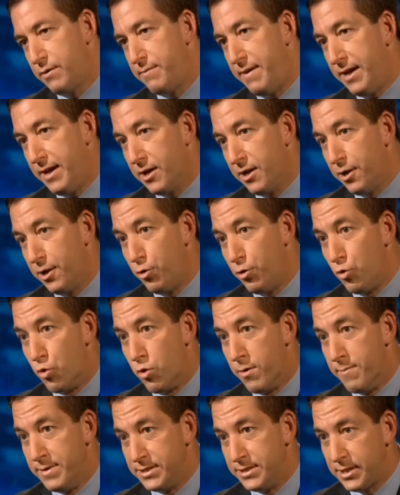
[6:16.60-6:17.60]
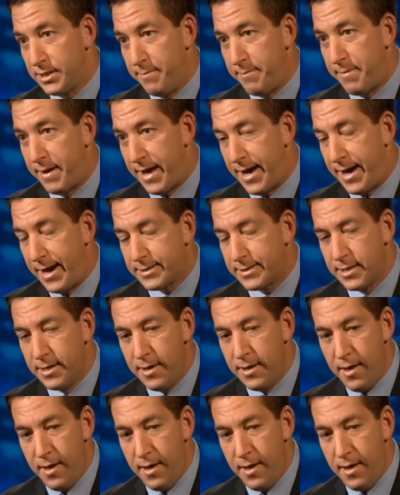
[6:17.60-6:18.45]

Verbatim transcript: that would make an enormous impact